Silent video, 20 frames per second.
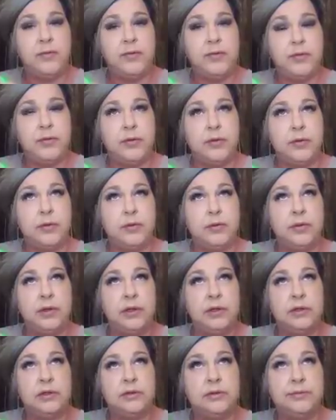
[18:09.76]
through
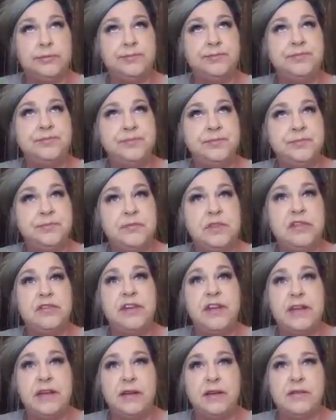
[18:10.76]

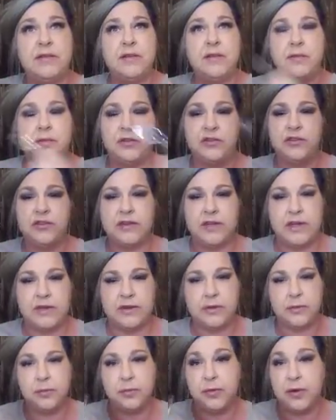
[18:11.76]
Defend Innocence, which is
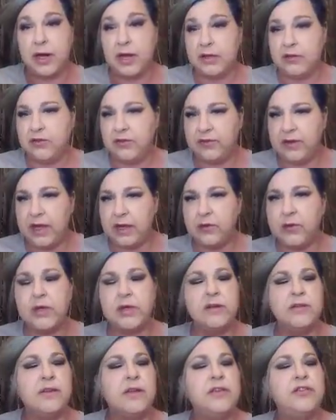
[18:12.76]
another branch of that
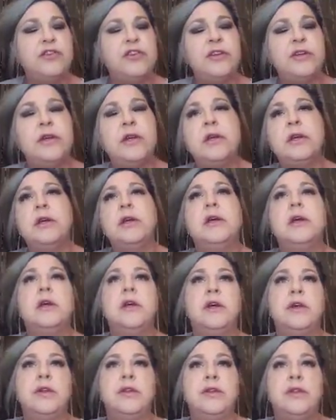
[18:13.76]
organization,
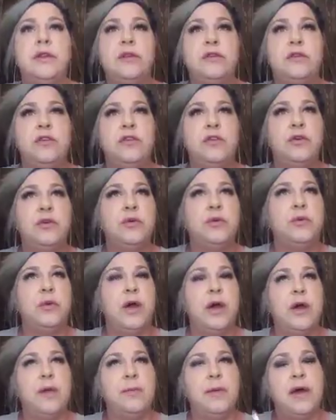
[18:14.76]
to
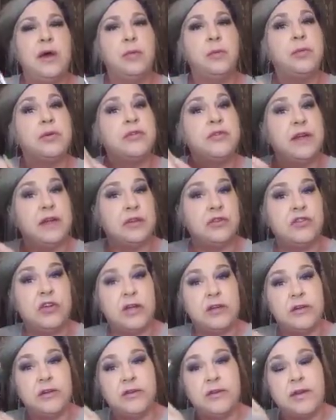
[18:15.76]
help prevent
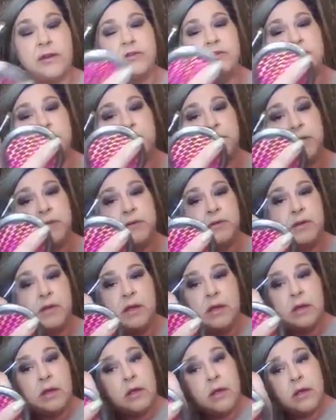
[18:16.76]
childhood sexual abuse.
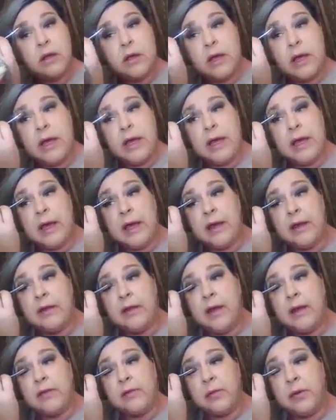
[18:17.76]

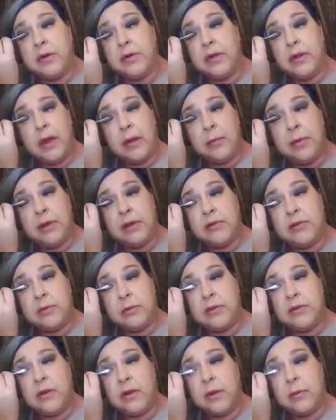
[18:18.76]
And that's what that picture
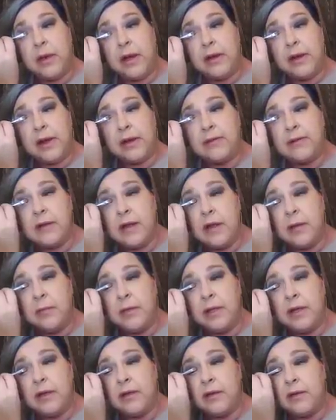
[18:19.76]
was all about last night,
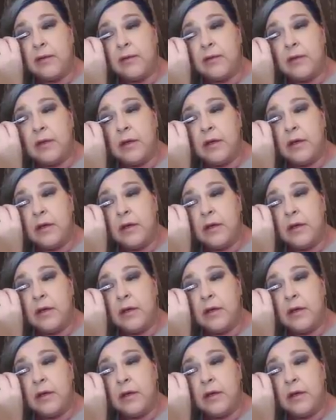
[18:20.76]
because